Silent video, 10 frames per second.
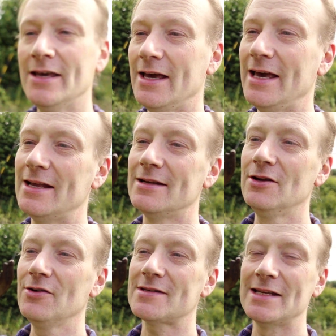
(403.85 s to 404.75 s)
It
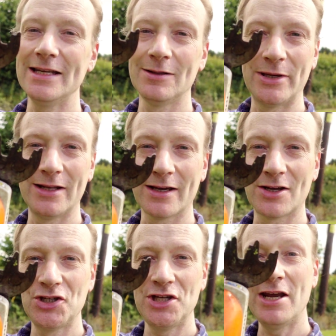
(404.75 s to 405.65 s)
looks a little bit like a
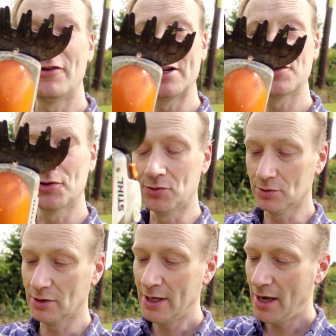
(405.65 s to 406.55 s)
shearing tool,